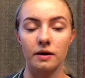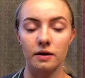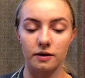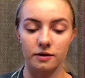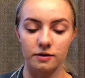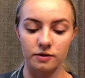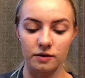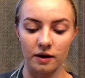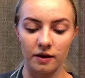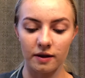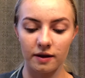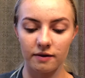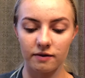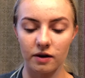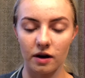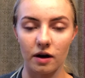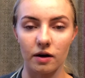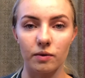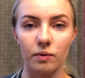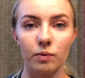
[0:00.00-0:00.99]
So now that I've
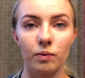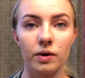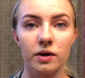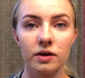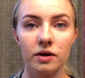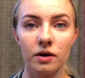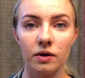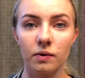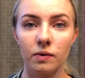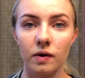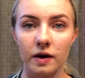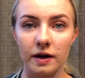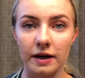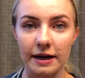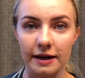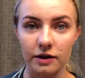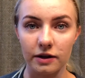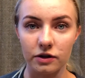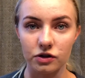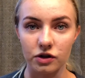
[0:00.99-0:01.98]
got one coat on
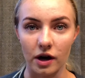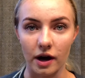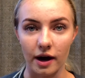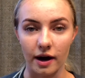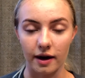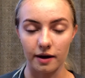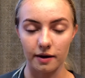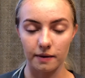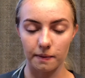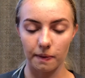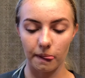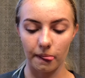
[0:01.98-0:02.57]
each eye,